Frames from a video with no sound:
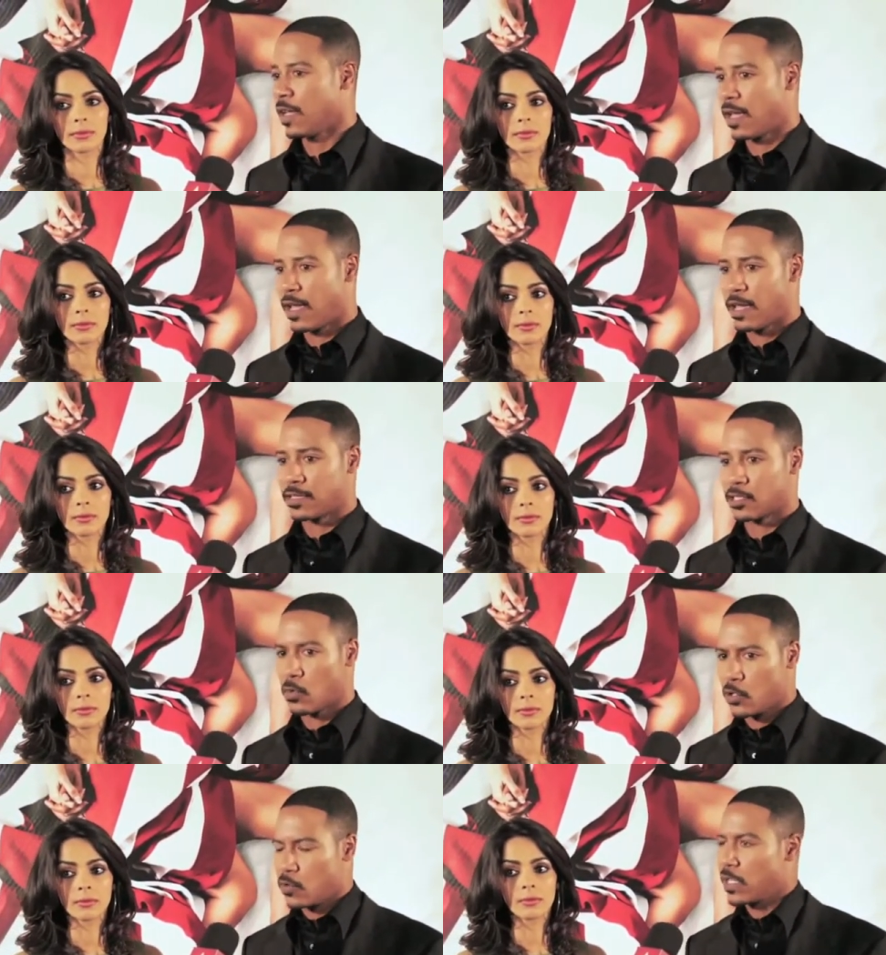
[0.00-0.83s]
Speaker 1: And
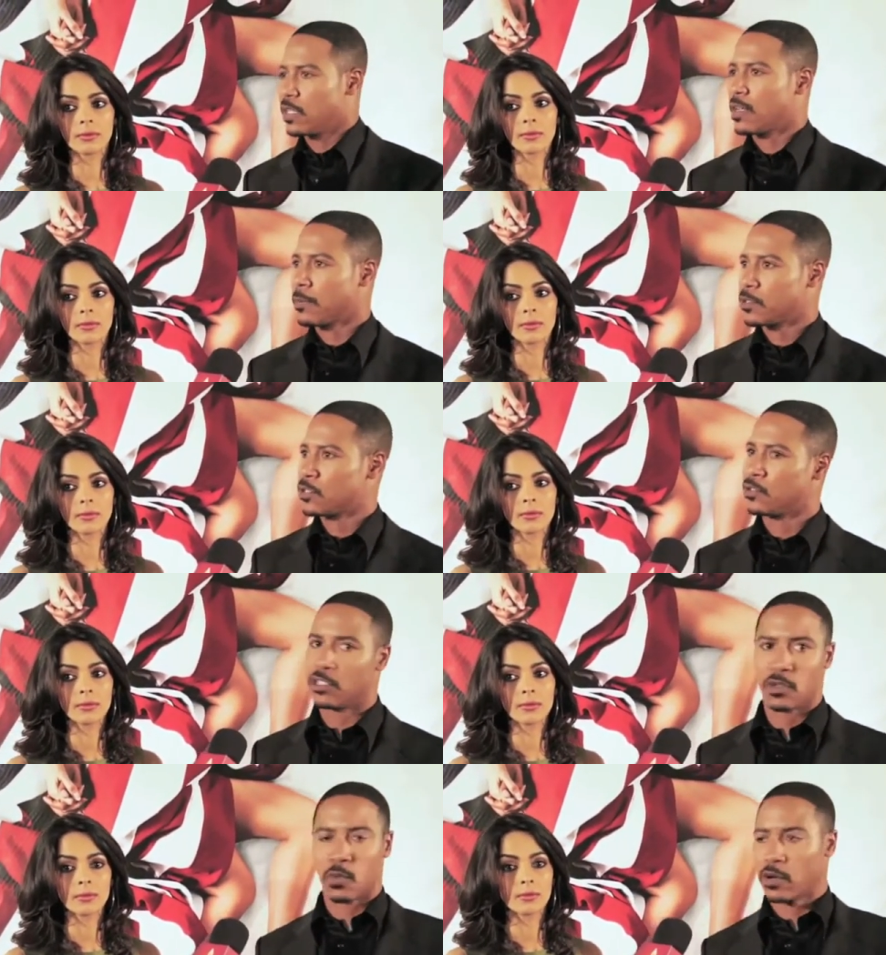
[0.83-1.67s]
so when you get an
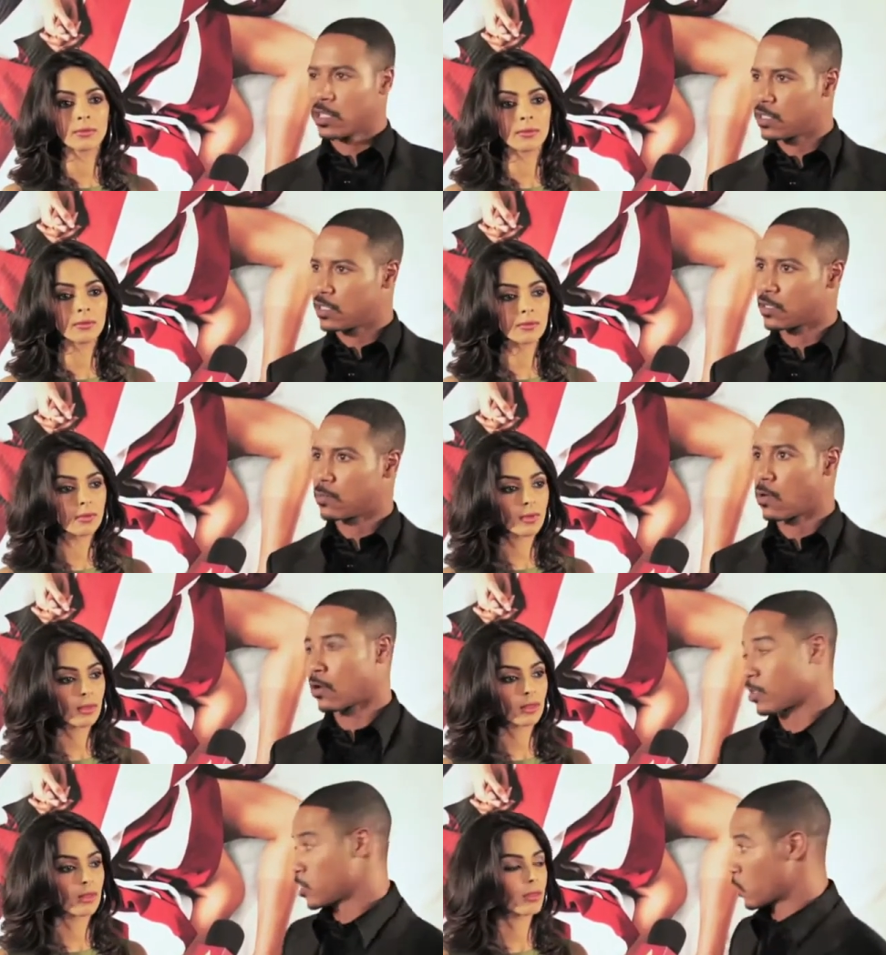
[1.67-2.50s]
opportunity to work in another market,